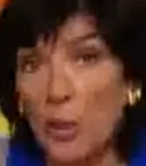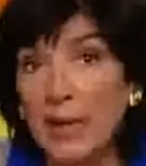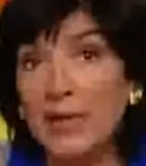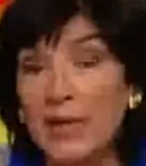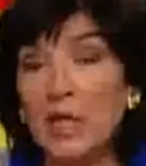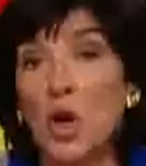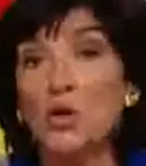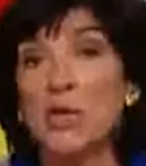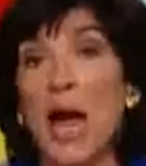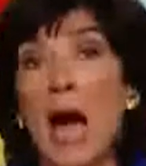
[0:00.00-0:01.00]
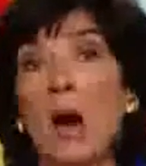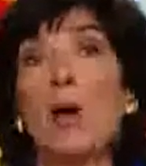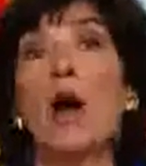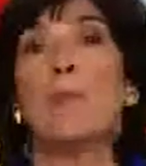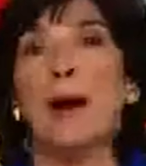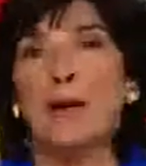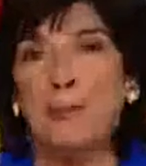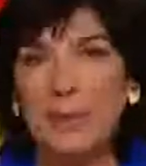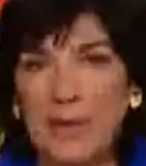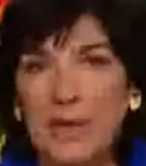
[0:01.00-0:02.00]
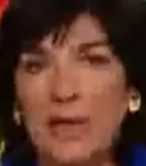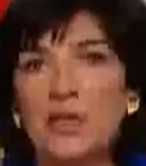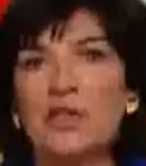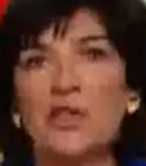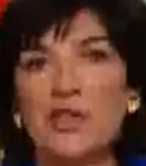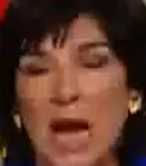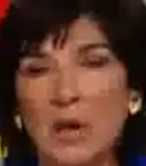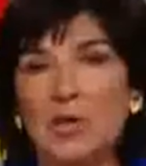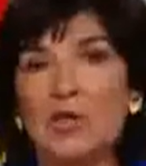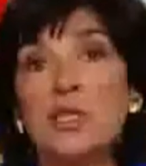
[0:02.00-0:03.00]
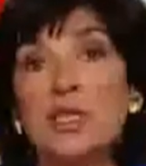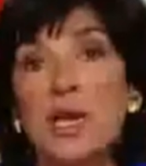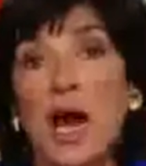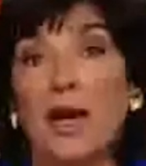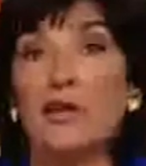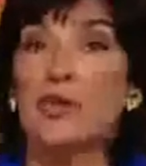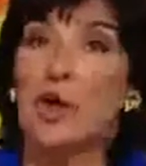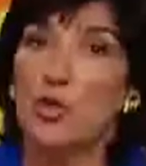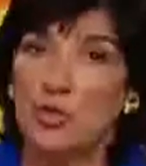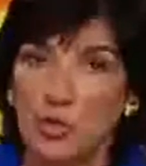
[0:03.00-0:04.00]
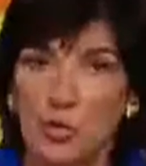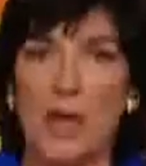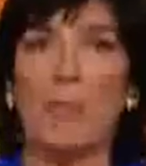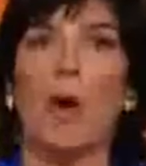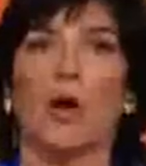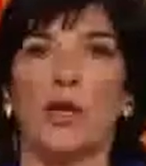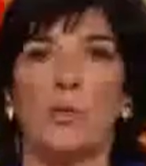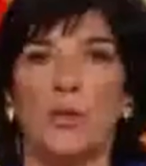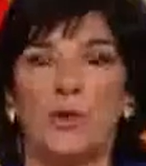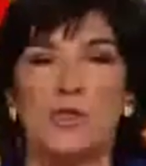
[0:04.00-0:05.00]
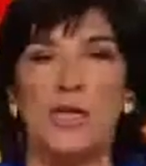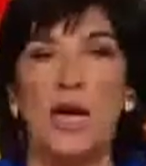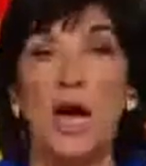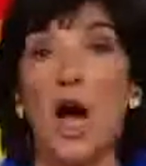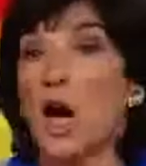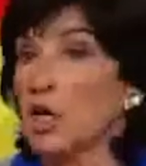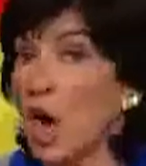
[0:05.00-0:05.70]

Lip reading: way he knows how, by appealing to the doubters and deniers through their pocketbooks. A